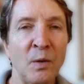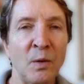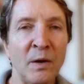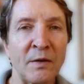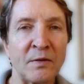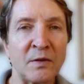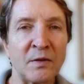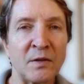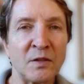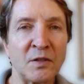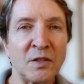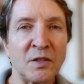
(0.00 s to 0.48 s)

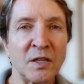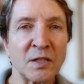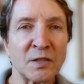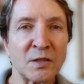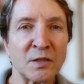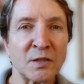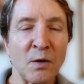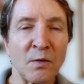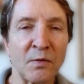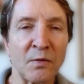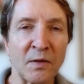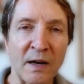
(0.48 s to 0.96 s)
with
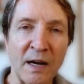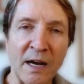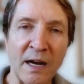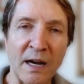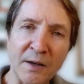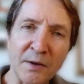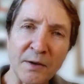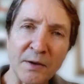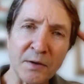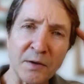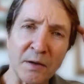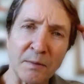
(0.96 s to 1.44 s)
just over
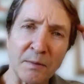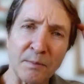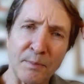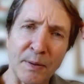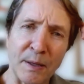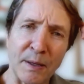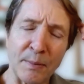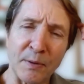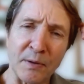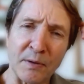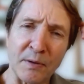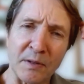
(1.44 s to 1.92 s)

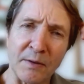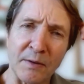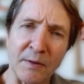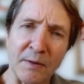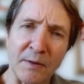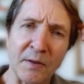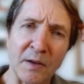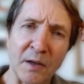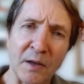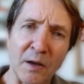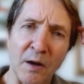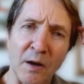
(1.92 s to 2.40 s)
100 people
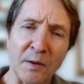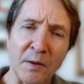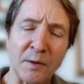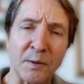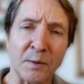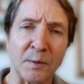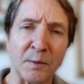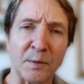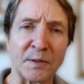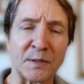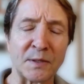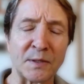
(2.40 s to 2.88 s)
living
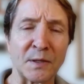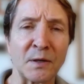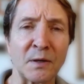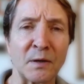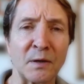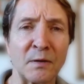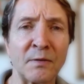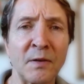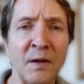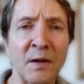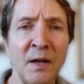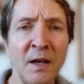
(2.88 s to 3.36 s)
on the
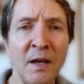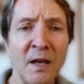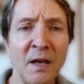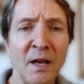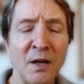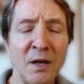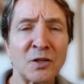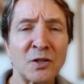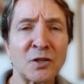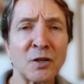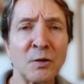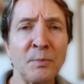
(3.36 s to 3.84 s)
reserve,
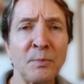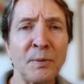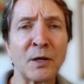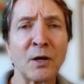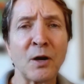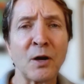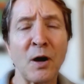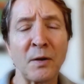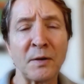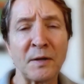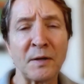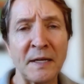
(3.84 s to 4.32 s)
could
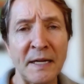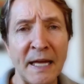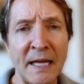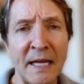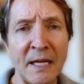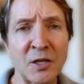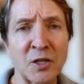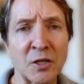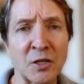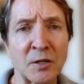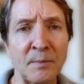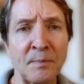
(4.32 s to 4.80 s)
be called a
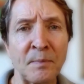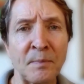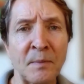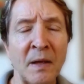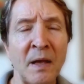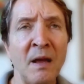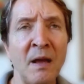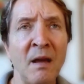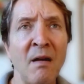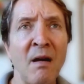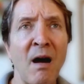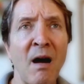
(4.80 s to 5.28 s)
nation.
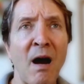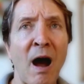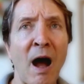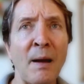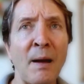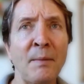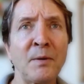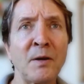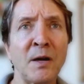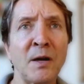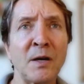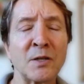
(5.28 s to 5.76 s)

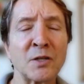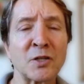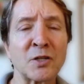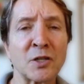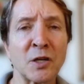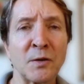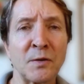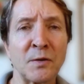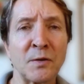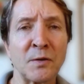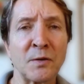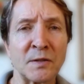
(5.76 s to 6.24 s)
I'm not
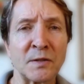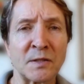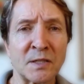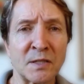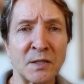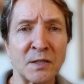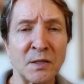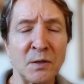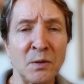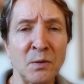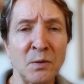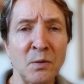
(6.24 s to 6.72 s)
sure the
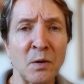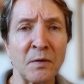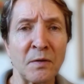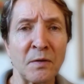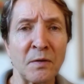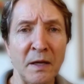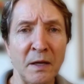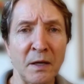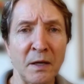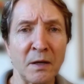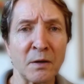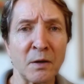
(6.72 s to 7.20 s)
Sioux
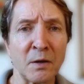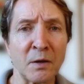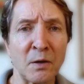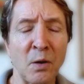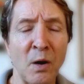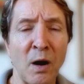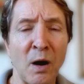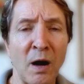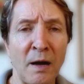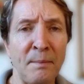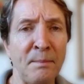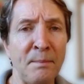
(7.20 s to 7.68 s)
or the
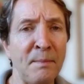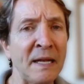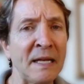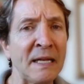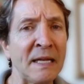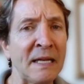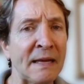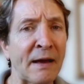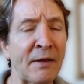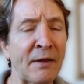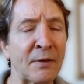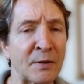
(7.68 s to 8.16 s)
Iroquois,
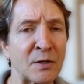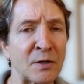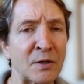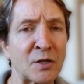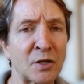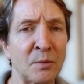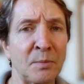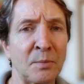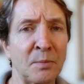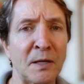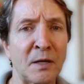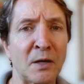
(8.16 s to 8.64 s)
many
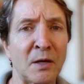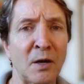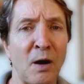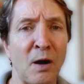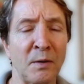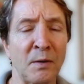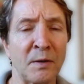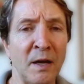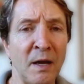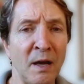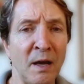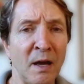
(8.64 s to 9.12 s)
others, should be
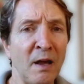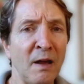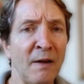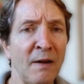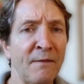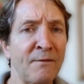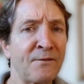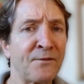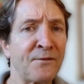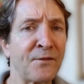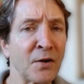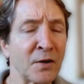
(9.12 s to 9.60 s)
called
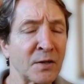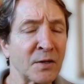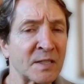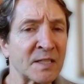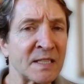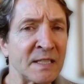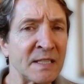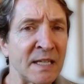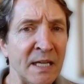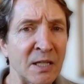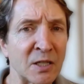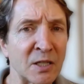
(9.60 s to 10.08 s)

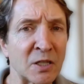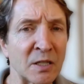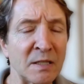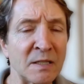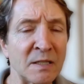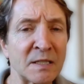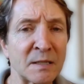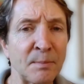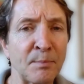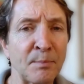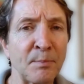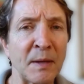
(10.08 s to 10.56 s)
First
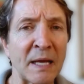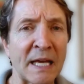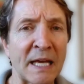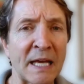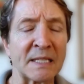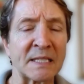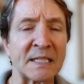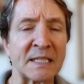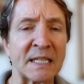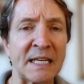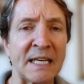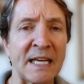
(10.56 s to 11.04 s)
Nations
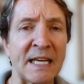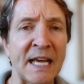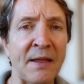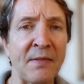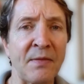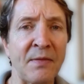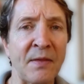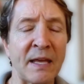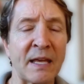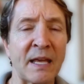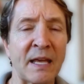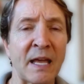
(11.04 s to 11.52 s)
because,
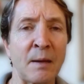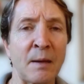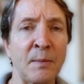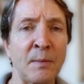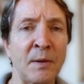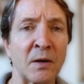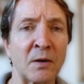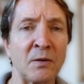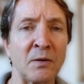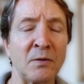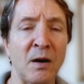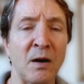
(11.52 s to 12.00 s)
again, they
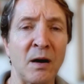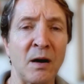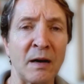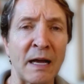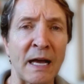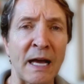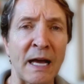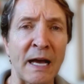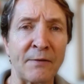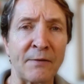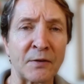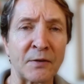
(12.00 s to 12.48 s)
came here
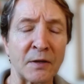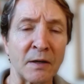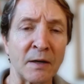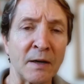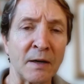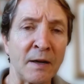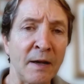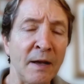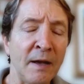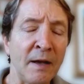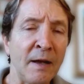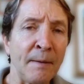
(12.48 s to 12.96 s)
long
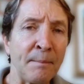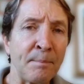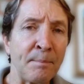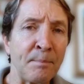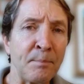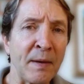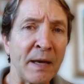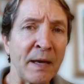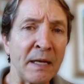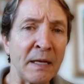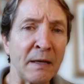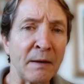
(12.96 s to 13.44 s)
after
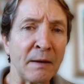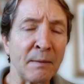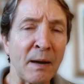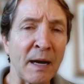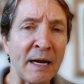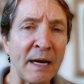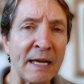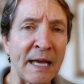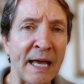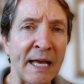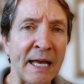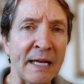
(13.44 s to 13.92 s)
many
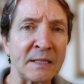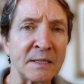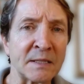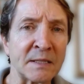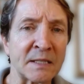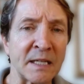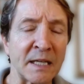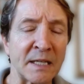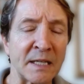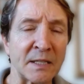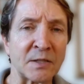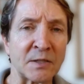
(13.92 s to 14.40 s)
of my
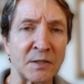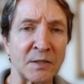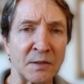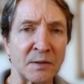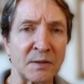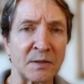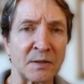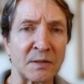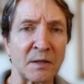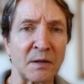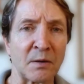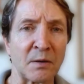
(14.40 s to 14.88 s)

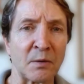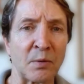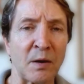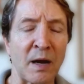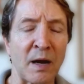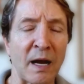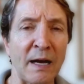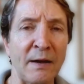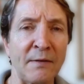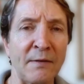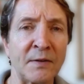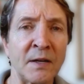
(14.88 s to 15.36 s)
ancestors
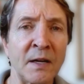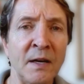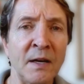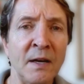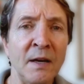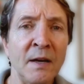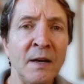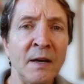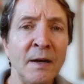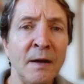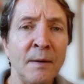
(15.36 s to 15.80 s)
arrived